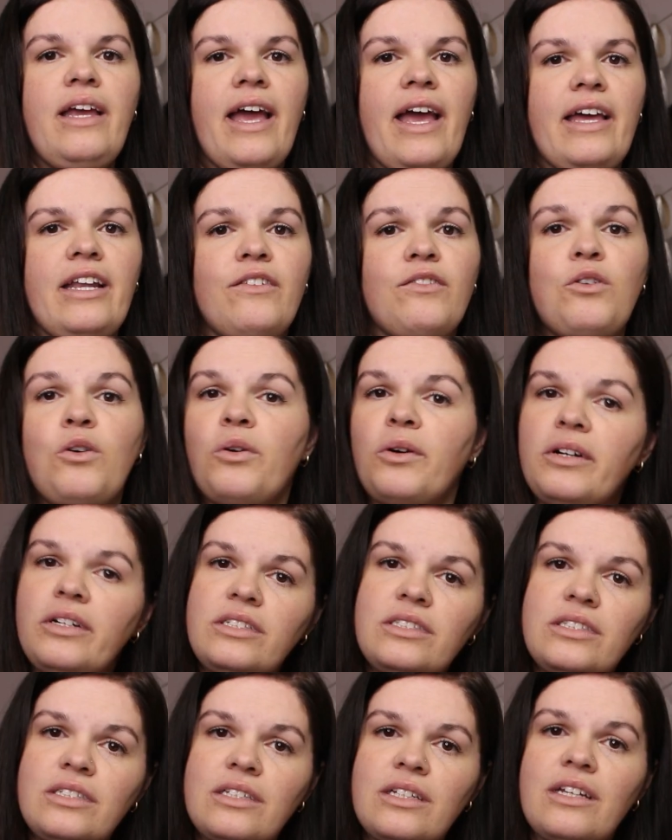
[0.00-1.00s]
And of
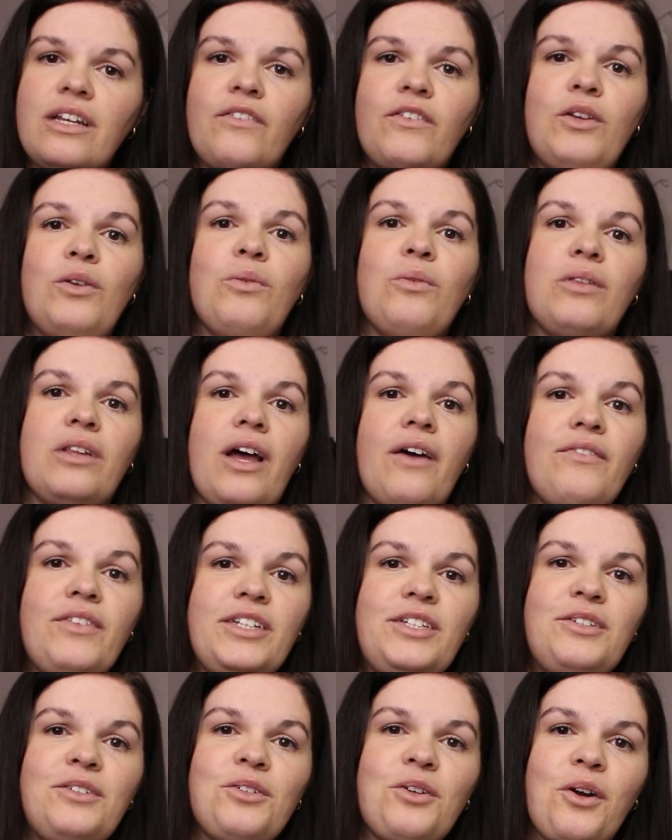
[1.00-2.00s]
course, if you love the
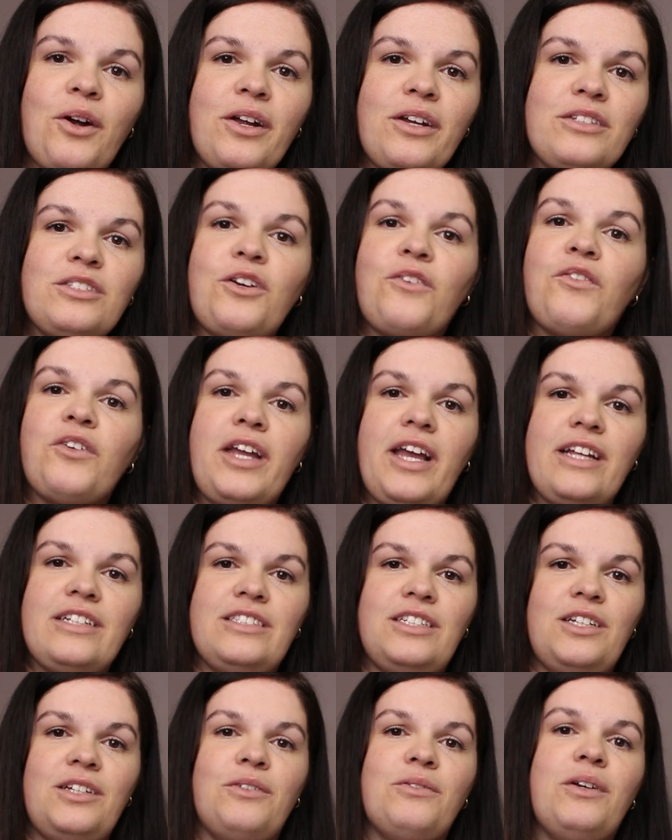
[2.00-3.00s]
tutorial, don't
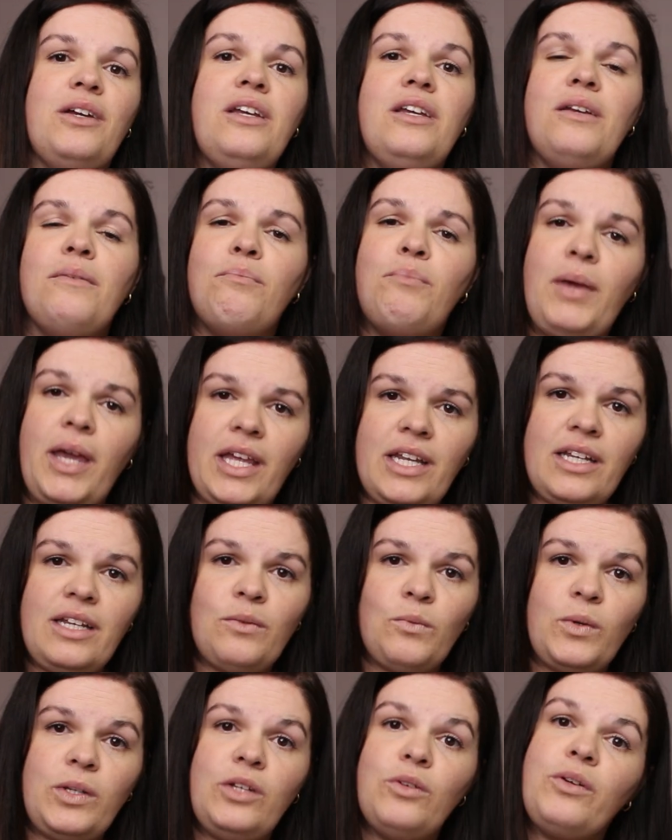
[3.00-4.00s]
forget to pin
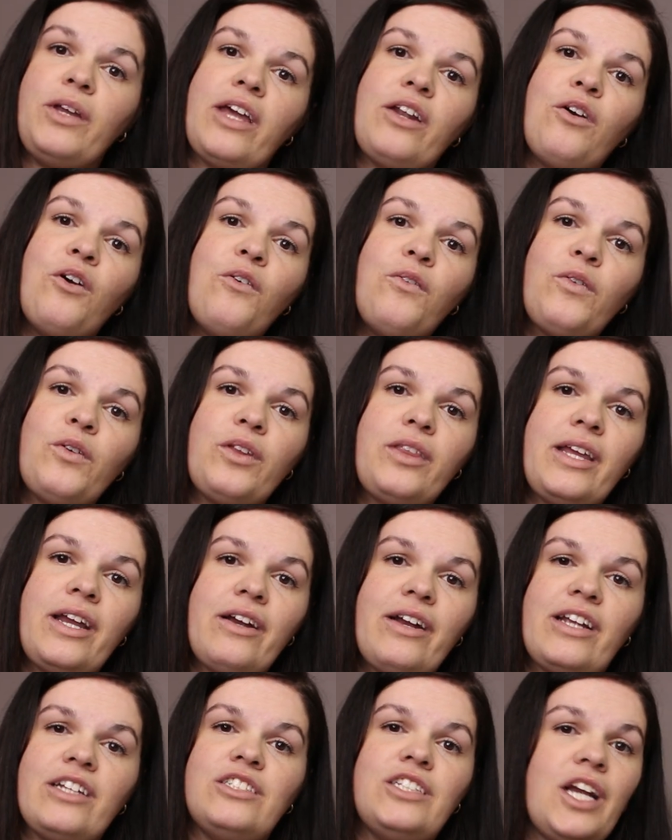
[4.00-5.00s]
it when you get over
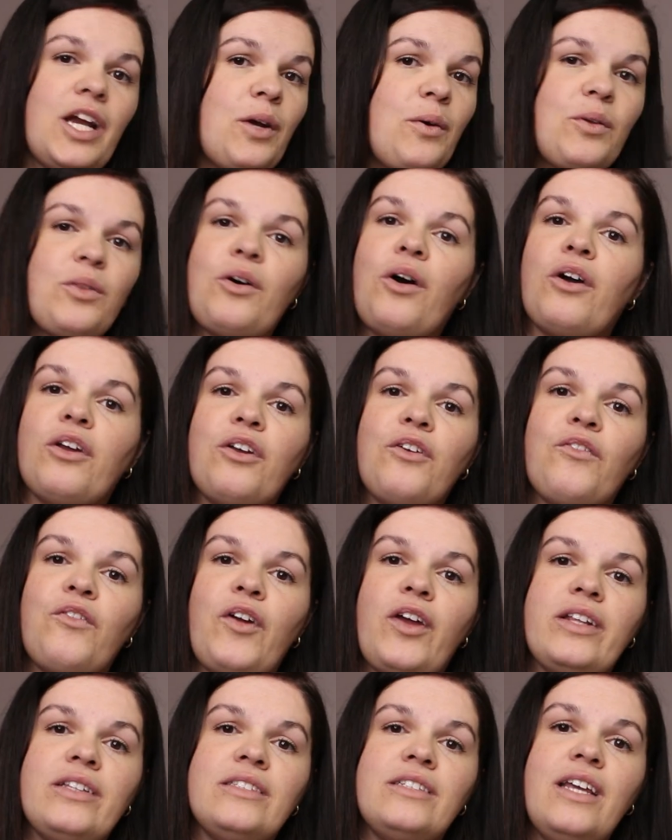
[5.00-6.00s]
there and share it with all your
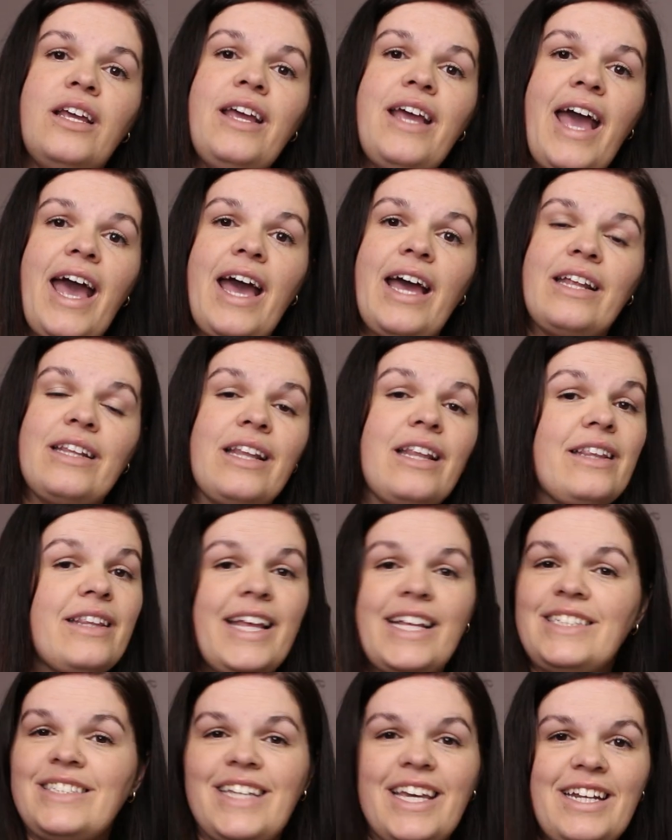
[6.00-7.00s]
friends. And
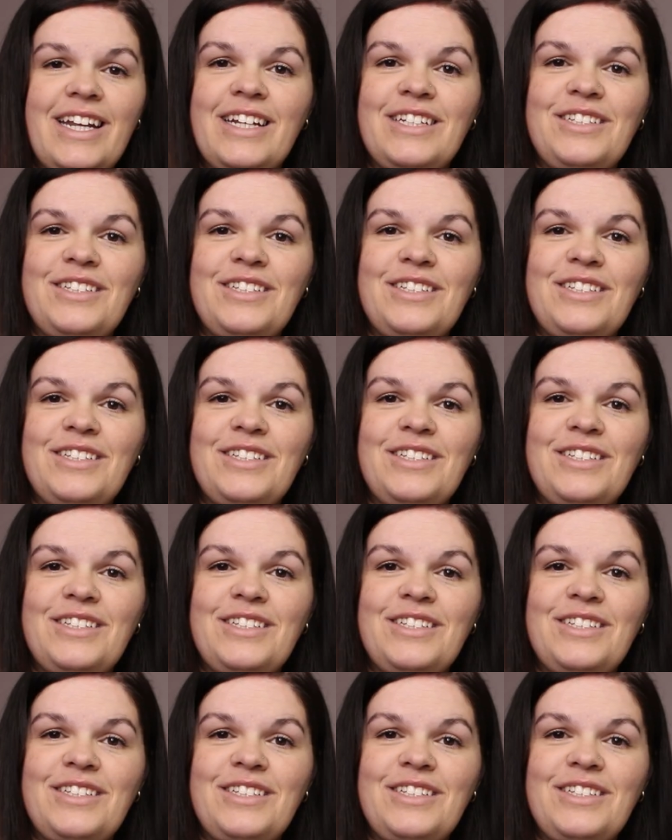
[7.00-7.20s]
let's get